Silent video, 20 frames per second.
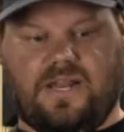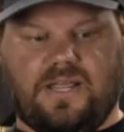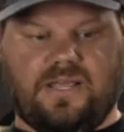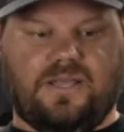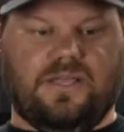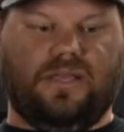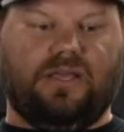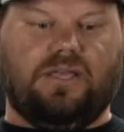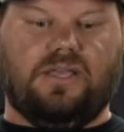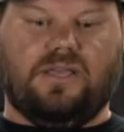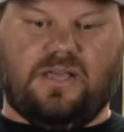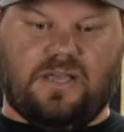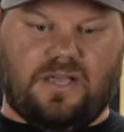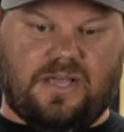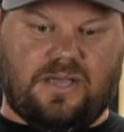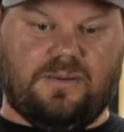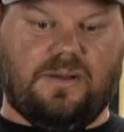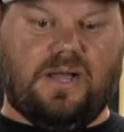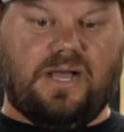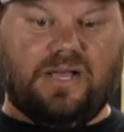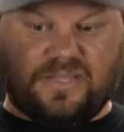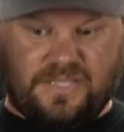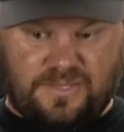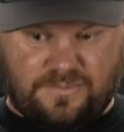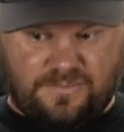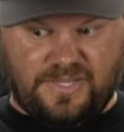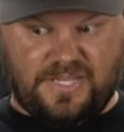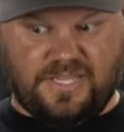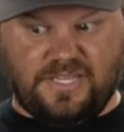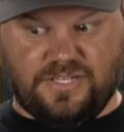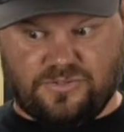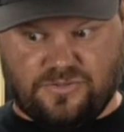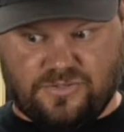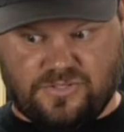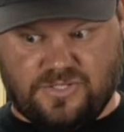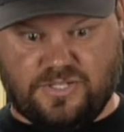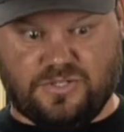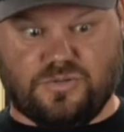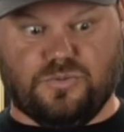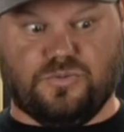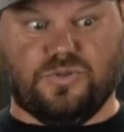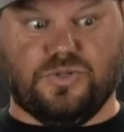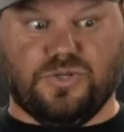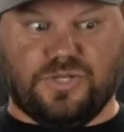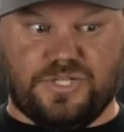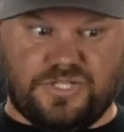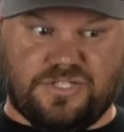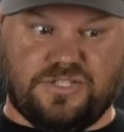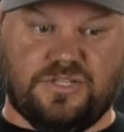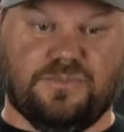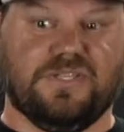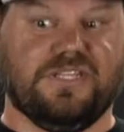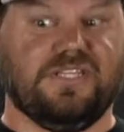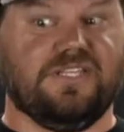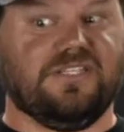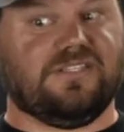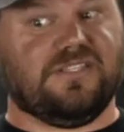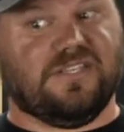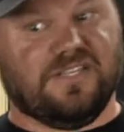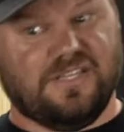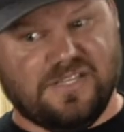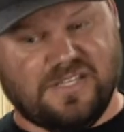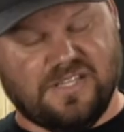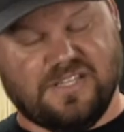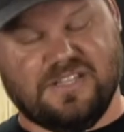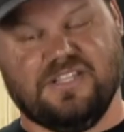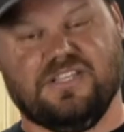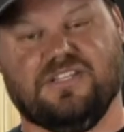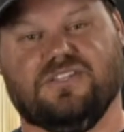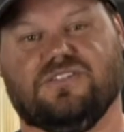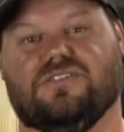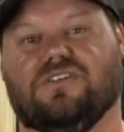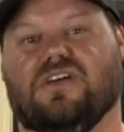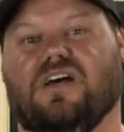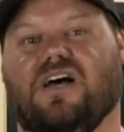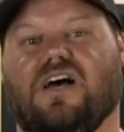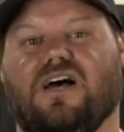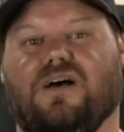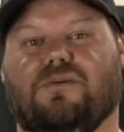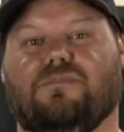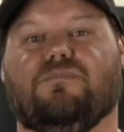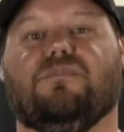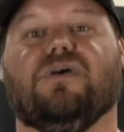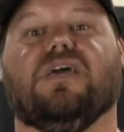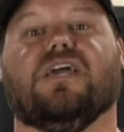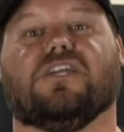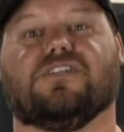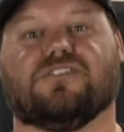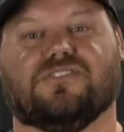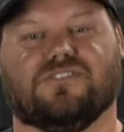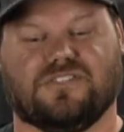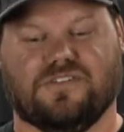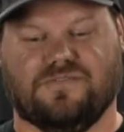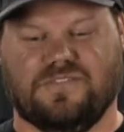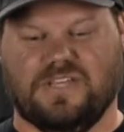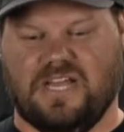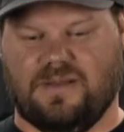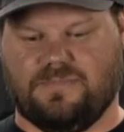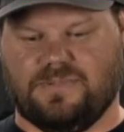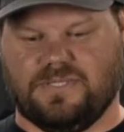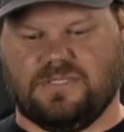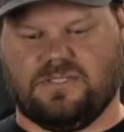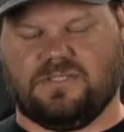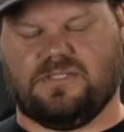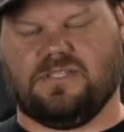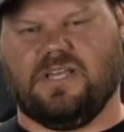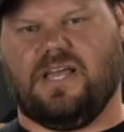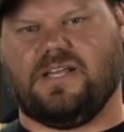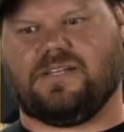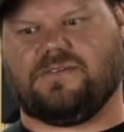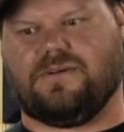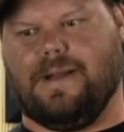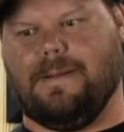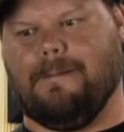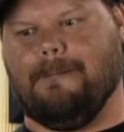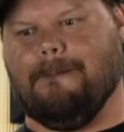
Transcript: it'd be interesting to look at some of these pictures of the opposite sex, right?